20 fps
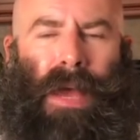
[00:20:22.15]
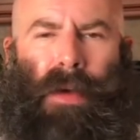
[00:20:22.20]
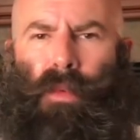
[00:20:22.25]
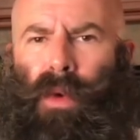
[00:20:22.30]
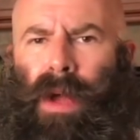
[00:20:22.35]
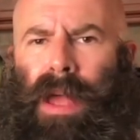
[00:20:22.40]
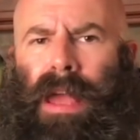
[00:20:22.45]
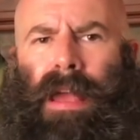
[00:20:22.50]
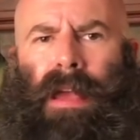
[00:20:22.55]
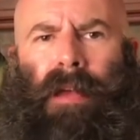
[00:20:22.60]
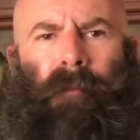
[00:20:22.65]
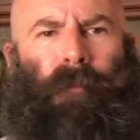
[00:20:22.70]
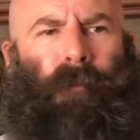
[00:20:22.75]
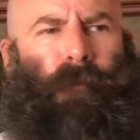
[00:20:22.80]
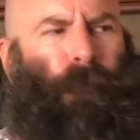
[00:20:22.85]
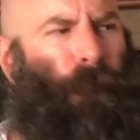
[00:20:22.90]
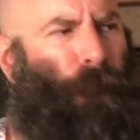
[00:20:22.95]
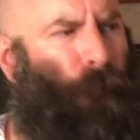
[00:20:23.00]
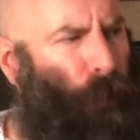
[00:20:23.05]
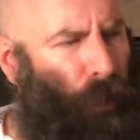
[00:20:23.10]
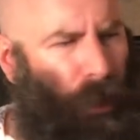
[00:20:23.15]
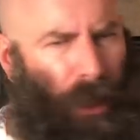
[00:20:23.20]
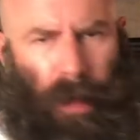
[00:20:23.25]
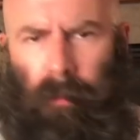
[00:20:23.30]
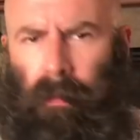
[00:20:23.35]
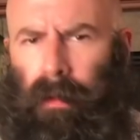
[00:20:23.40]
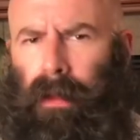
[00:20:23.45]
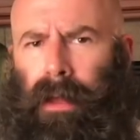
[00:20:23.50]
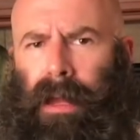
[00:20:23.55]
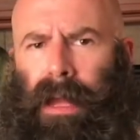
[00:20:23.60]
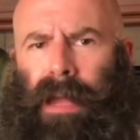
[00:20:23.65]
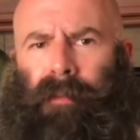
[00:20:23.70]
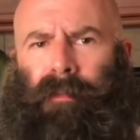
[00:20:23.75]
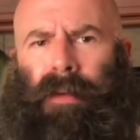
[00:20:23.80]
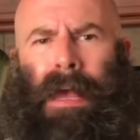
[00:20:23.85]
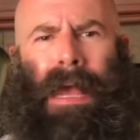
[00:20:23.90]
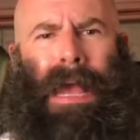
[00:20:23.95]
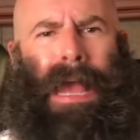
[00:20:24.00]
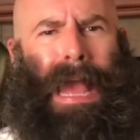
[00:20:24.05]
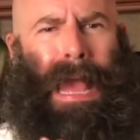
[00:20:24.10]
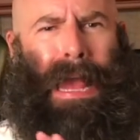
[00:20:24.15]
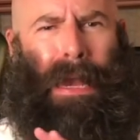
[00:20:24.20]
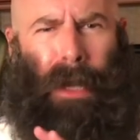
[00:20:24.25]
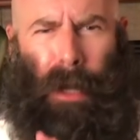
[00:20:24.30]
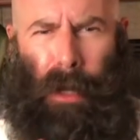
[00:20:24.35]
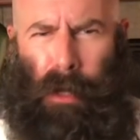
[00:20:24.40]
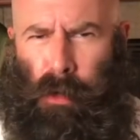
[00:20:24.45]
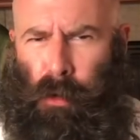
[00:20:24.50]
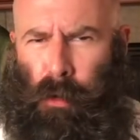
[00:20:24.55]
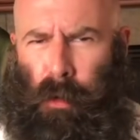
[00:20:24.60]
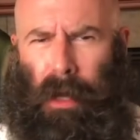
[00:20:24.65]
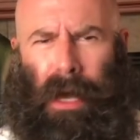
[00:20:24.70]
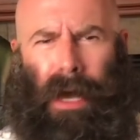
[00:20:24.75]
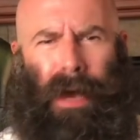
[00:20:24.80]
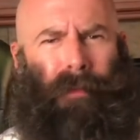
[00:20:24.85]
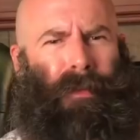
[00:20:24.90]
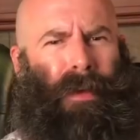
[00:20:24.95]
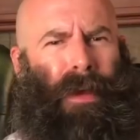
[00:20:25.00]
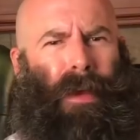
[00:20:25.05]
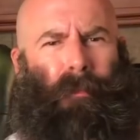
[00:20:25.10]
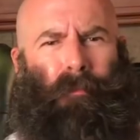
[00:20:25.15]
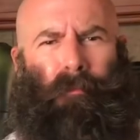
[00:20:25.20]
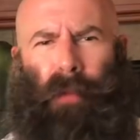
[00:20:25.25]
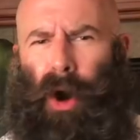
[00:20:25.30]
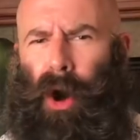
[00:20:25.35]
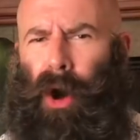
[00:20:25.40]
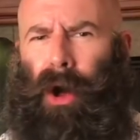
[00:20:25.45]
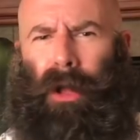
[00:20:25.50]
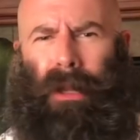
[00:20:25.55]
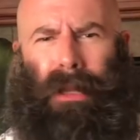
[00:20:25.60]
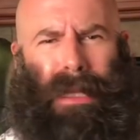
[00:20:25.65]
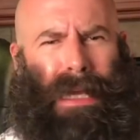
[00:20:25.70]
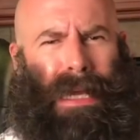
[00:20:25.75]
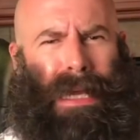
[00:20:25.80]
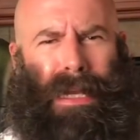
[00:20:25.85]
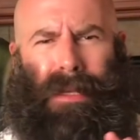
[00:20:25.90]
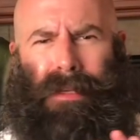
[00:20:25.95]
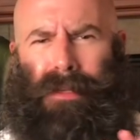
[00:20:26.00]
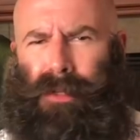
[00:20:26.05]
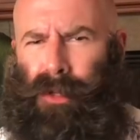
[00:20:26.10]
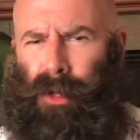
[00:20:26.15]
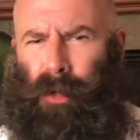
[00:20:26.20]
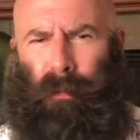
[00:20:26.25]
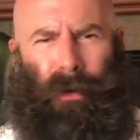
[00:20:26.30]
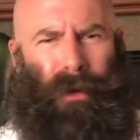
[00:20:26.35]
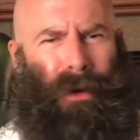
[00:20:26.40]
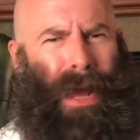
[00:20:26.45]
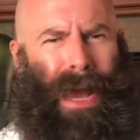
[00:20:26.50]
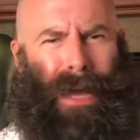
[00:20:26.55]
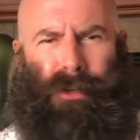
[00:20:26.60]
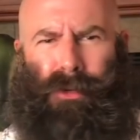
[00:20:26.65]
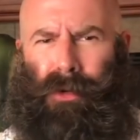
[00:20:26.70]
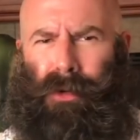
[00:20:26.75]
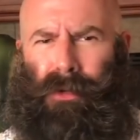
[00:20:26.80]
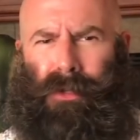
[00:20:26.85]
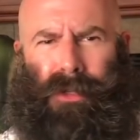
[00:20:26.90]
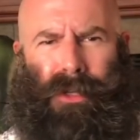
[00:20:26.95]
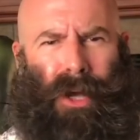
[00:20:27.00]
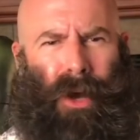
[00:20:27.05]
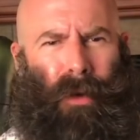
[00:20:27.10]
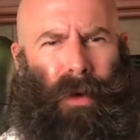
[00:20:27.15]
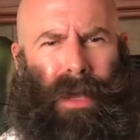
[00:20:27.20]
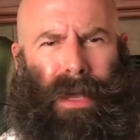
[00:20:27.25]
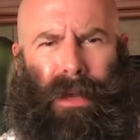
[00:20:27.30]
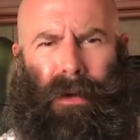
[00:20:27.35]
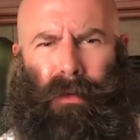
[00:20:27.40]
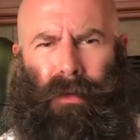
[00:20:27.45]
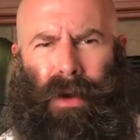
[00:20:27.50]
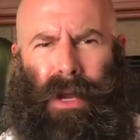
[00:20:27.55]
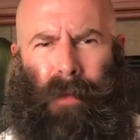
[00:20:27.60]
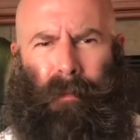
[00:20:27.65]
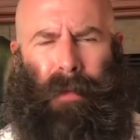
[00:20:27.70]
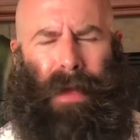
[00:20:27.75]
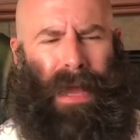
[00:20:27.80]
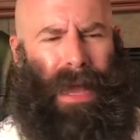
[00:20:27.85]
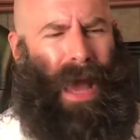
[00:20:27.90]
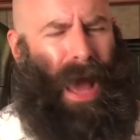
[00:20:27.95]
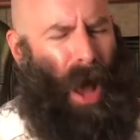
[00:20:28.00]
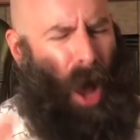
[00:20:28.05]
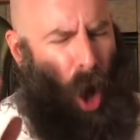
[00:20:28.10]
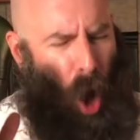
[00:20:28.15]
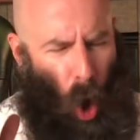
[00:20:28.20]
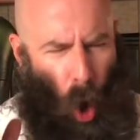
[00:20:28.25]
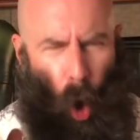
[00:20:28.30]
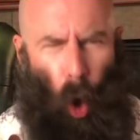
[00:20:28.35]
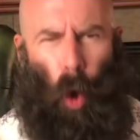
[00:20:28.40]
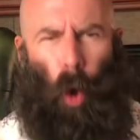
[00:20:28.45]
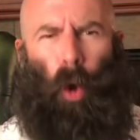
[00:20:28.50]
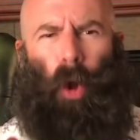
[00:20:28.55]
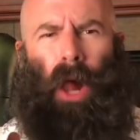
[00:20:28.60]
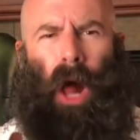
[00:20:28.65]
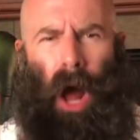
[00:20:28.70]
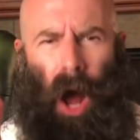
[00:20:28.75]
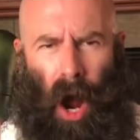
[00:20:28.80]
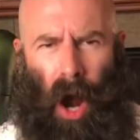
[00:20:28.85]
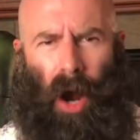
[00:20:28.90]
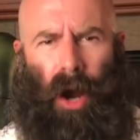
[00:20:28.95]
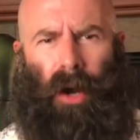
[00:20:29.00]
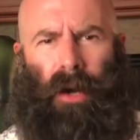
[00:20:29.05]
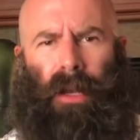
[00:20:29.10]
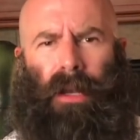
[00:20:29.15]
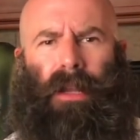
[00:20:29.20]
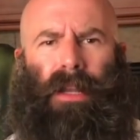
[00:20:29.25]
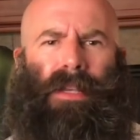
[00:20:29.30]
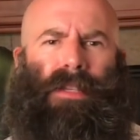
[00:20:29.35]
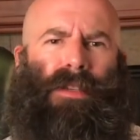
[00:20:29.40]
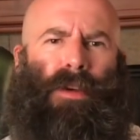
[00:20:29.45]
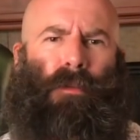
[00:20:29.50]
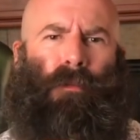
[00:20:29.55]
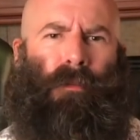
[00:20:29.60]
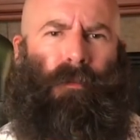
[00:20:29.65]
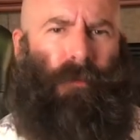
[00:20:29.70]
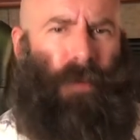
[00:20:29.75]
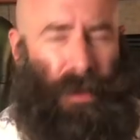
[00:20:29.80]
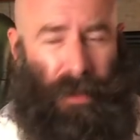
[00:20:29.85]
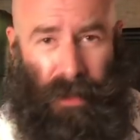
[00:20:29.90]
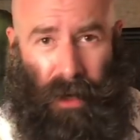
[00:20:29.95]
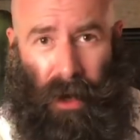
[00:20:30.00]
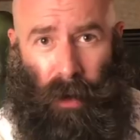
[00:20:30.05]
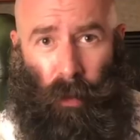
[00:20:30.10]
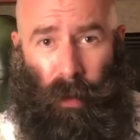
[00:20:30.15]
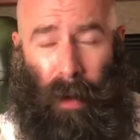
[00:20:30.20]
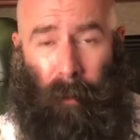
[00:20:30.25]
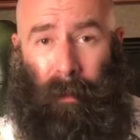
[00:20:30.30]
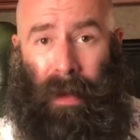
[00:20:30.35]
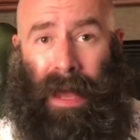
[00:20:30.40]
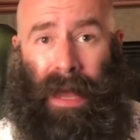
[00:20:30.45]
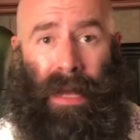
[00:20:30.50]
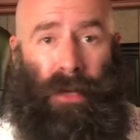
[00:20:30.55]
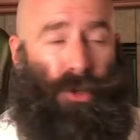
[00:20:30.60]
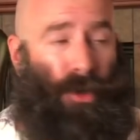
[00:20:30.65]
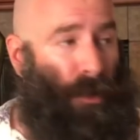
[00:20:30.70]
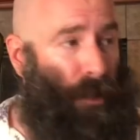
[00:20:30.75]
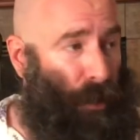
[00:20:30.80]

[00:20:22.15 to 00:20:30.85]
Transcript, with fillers: And we fully believe in New Covenant, Pauline, supernatural sowing and reaping wholeheartedly. So visit our webpage,